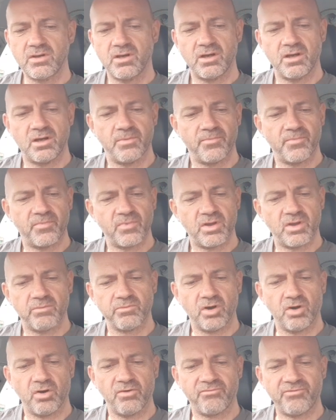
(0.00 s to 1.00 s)
I'm
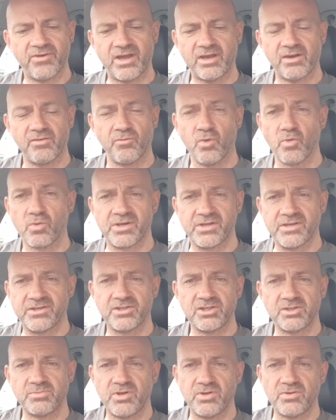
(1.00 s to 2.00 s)
not a fan of all
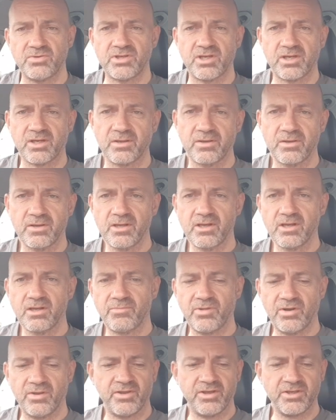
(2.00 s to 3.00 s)
Kiss's music,
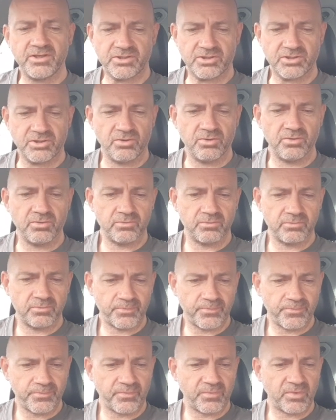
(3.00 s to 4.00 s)
but this song,
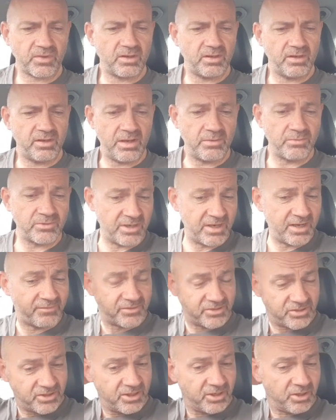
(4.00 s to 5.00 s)
and that was
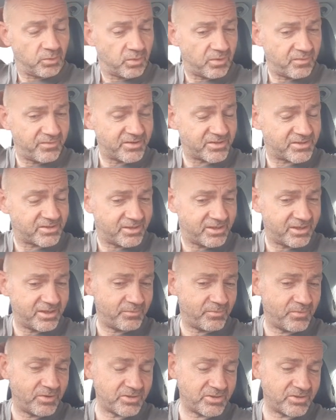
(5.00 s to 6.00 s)
another single,
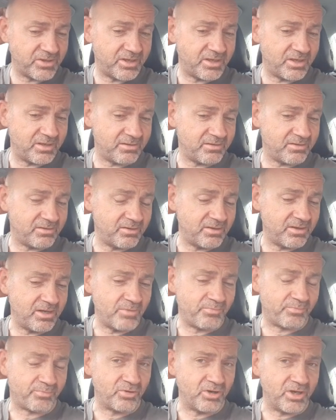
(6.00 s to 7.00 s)
obviously, was a
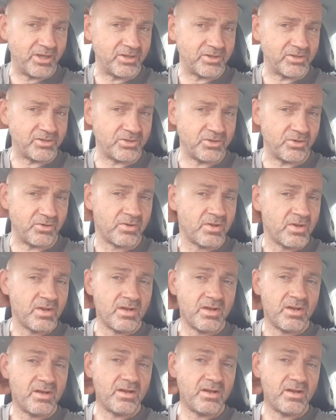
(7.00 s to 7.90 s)
brilliant song.